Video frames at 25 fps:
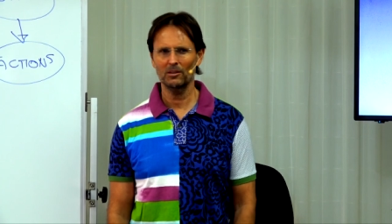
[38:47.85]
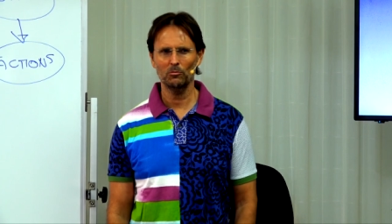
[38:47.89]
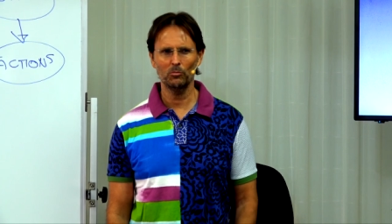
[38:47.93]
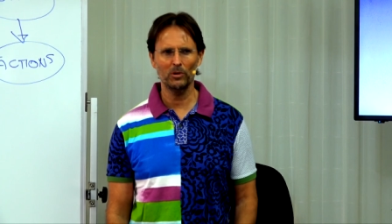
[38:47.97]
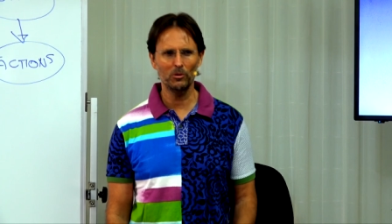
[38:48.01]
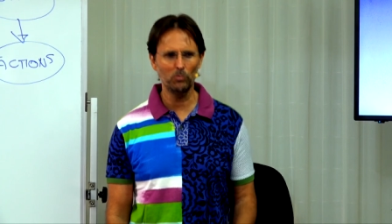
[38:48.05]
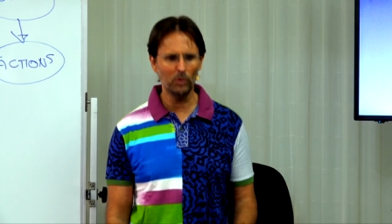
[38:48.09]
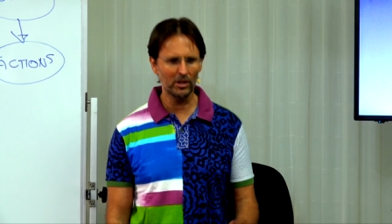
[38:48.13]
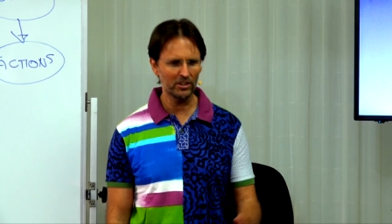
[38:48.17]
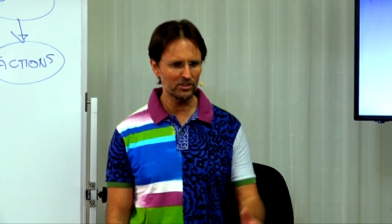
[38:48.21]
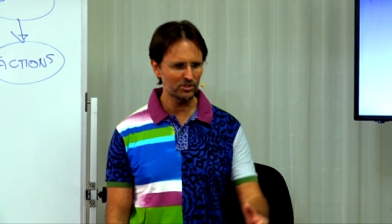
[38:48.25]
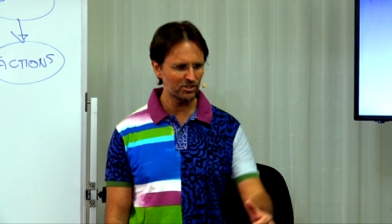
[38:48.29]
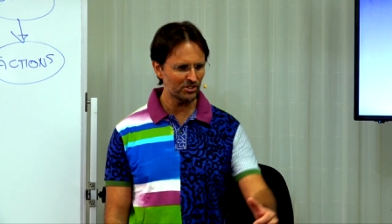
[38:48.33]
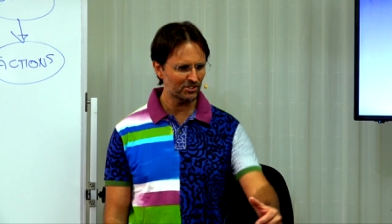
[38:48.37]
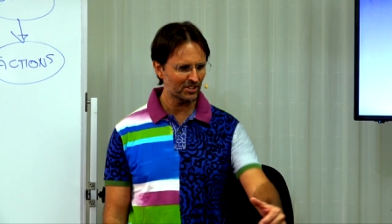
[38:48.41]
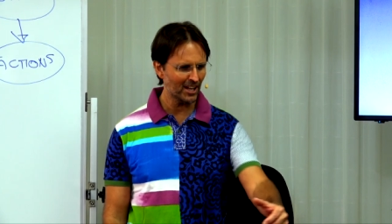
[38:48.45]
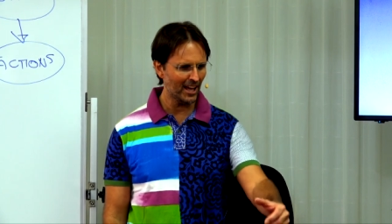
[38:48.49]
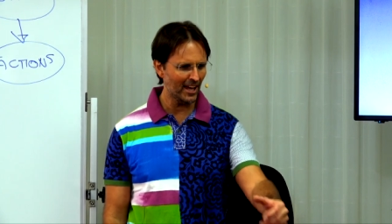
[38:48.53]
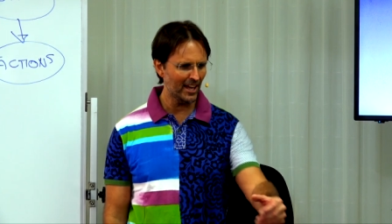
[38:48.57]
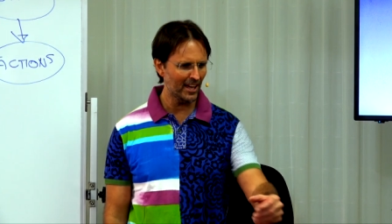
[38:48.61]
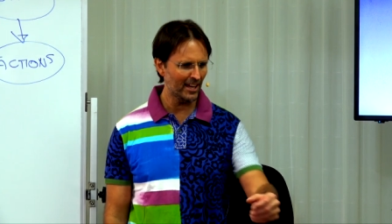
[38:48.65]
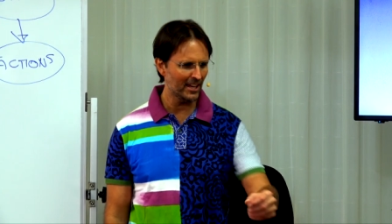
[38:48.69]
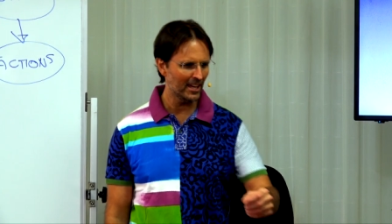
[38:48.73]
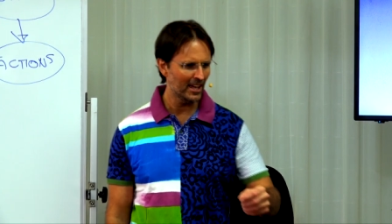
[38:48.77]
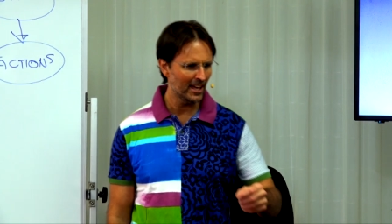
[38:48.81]
We want to
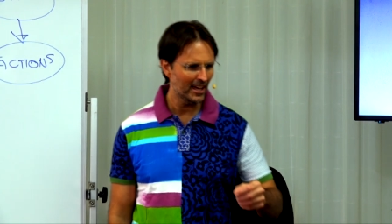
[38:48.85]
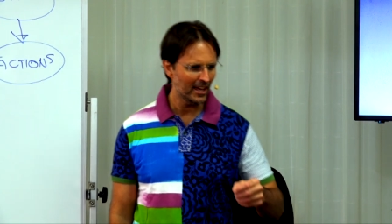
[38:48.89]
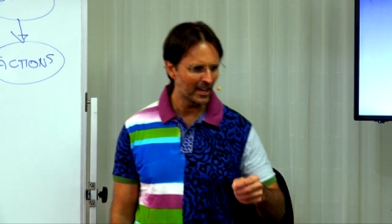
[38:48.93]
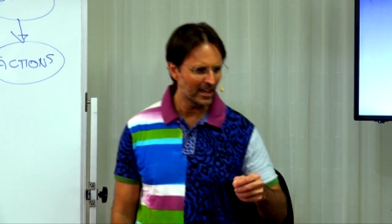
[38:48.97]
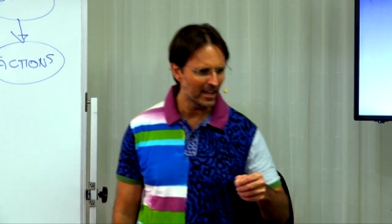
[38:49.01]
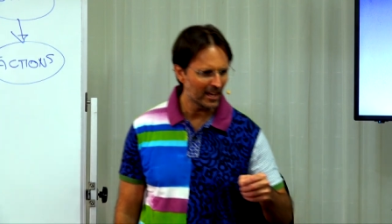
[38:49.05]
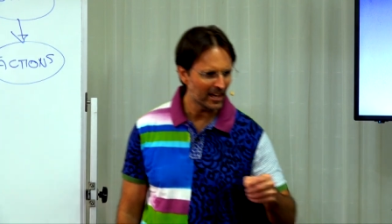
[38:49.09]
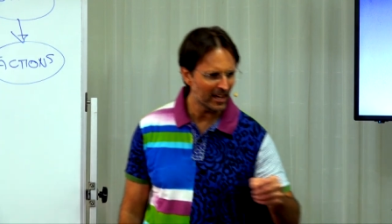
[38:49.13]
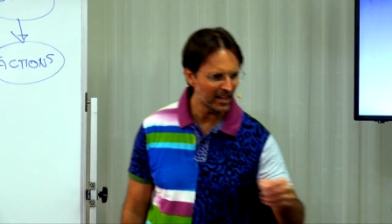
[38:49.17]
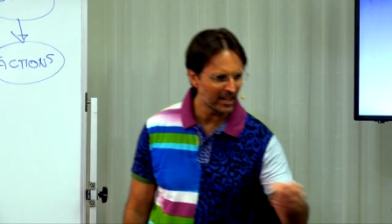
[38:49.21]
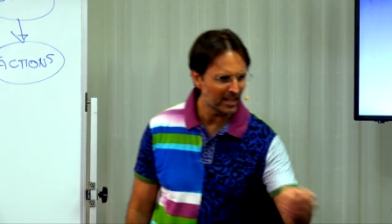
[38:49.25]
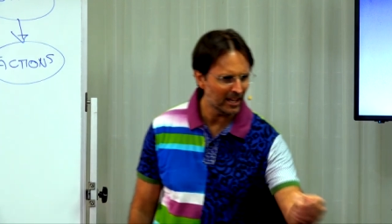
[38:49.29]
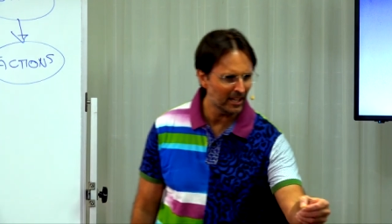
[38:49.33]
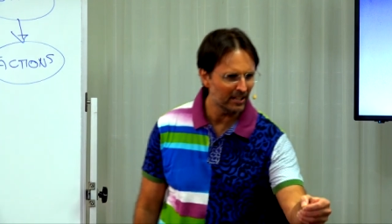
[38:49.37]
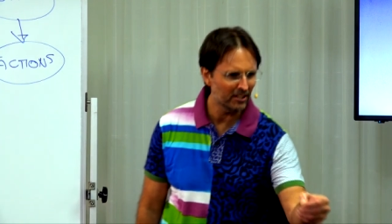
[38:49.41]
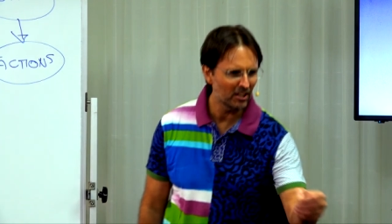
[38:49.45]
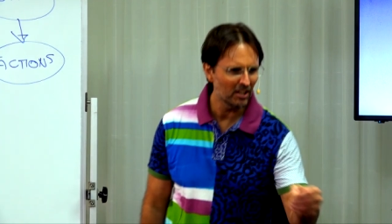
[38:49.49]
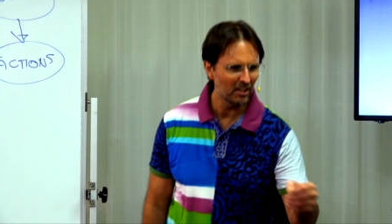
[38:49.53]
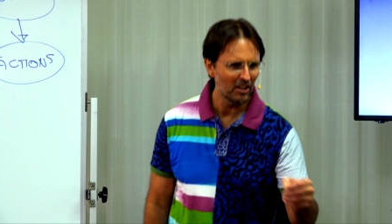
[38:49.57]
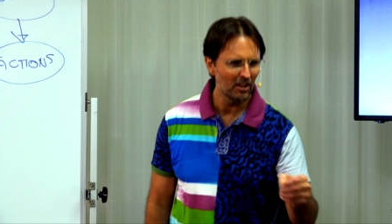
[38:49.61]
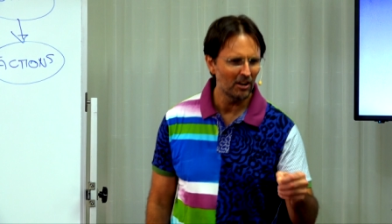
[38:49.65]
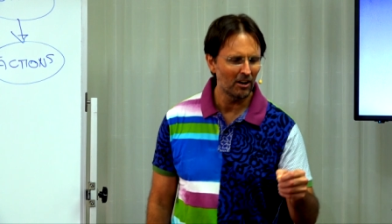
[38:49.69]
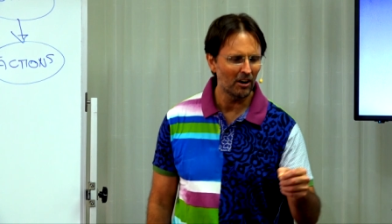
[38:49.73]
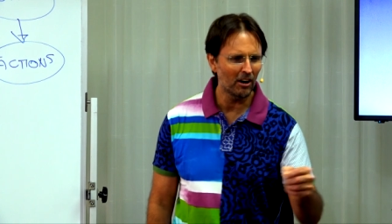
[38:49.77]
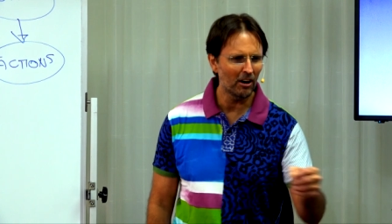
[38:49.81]
stay ahead
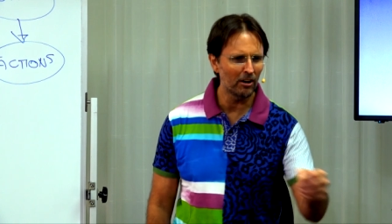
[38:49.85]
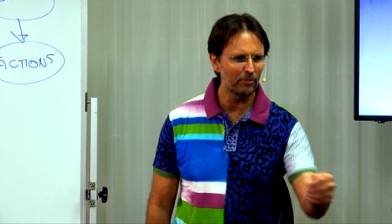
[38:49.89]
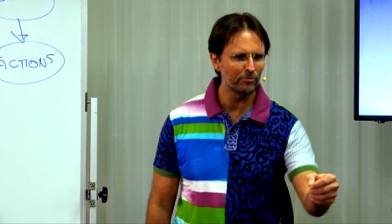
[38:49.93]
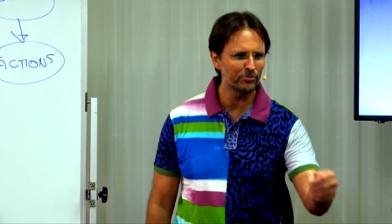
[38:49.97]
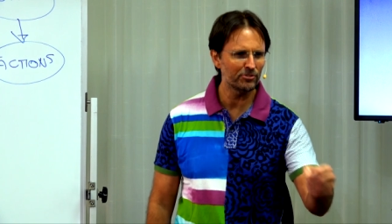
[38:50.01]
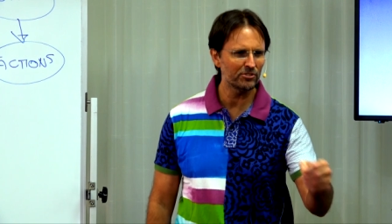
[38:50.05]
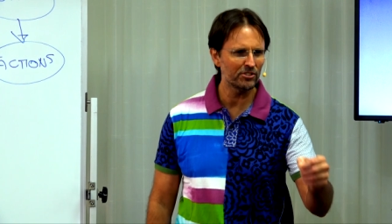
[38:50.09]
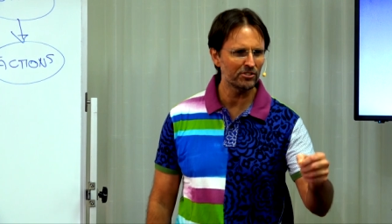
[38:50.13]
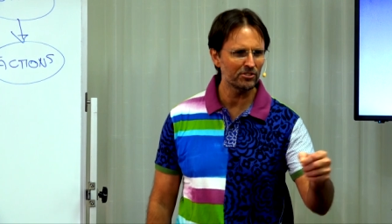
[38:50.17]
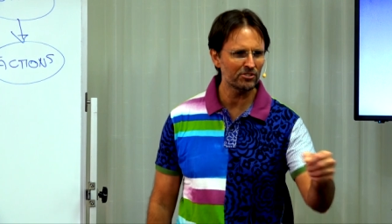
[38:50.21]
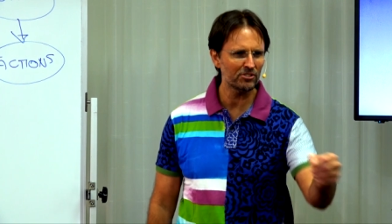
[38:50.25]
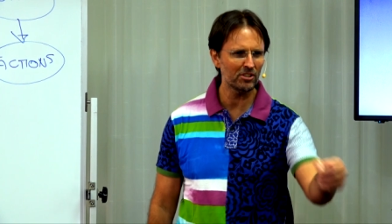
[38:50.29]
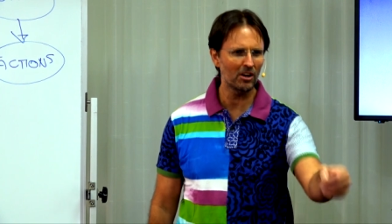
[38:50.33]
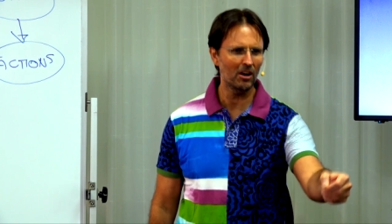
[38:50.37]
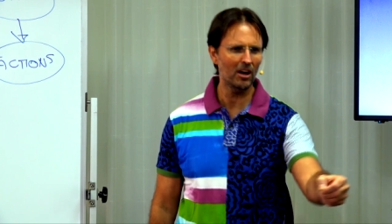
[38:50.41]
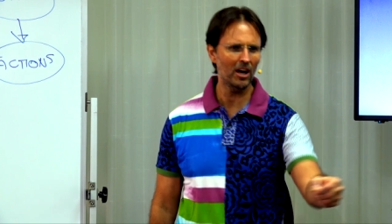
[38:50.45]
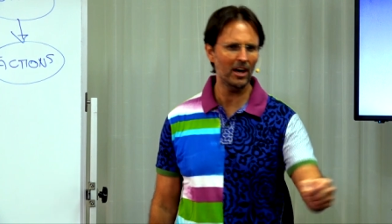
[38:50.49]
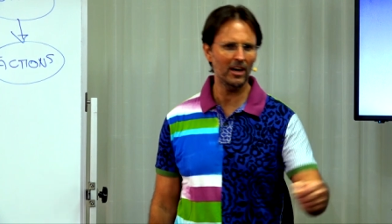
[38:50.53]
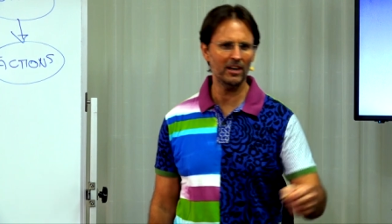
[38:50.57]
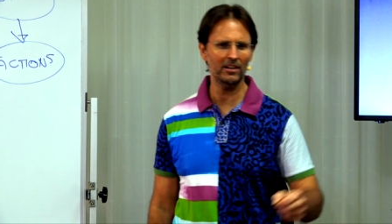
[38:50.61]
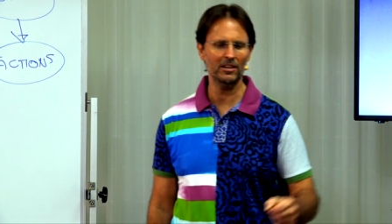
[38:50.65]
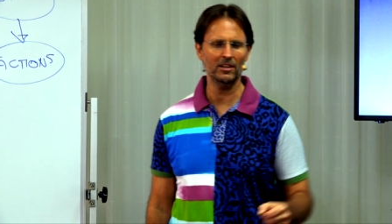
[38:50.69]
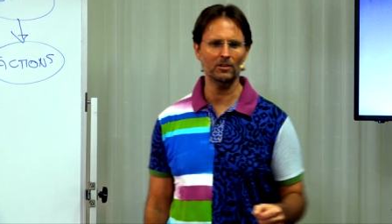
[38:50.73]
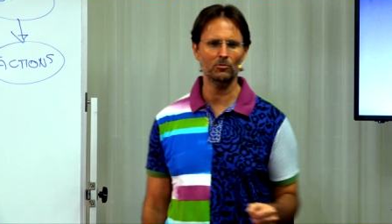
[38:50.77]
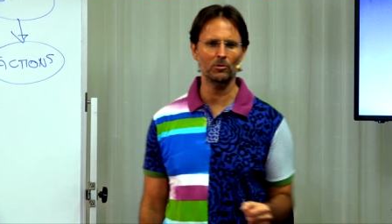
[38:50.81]
of
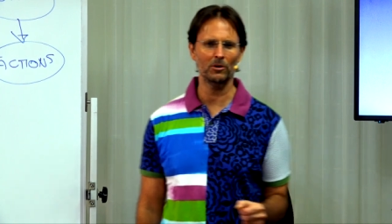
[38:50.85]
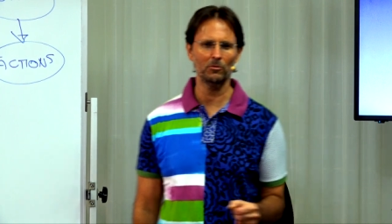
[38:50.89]
society.